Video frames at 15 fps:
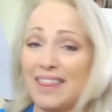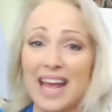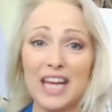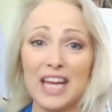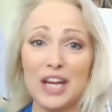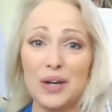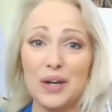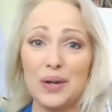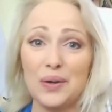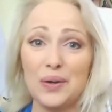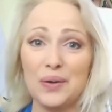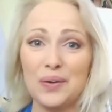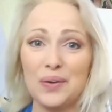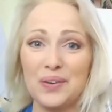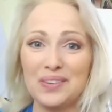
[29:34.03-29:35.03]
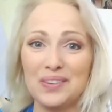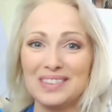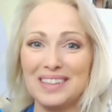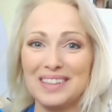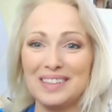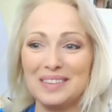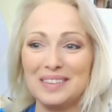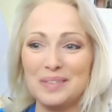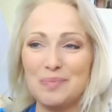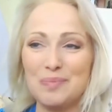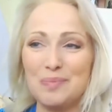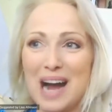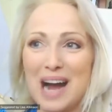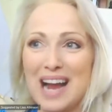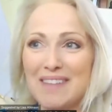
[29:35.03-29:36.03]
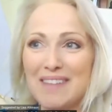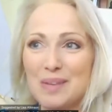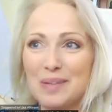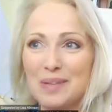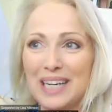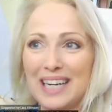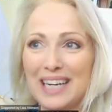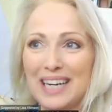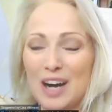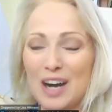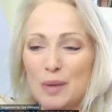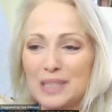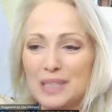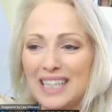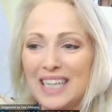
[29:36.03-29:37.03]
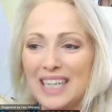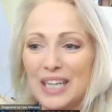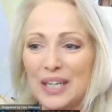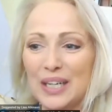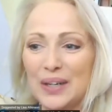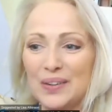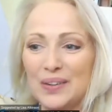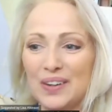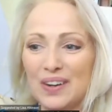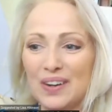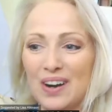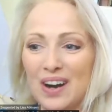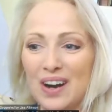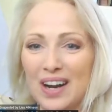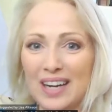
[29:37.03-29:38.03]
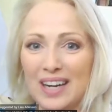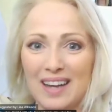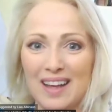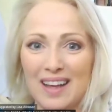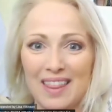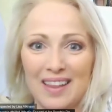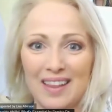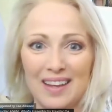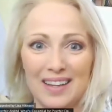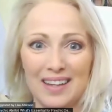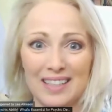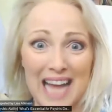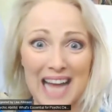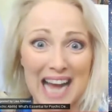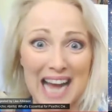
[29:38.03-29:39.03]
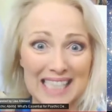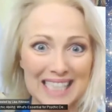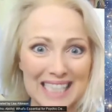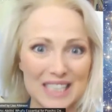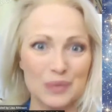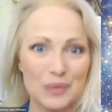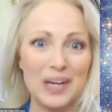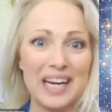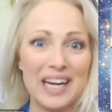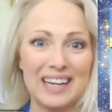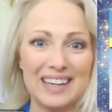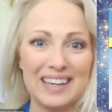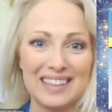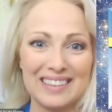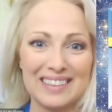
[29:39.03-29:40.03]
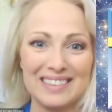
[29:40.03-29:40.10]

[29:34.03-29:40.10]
Thank you. Bye, everybody. Hope to see you on the class this week.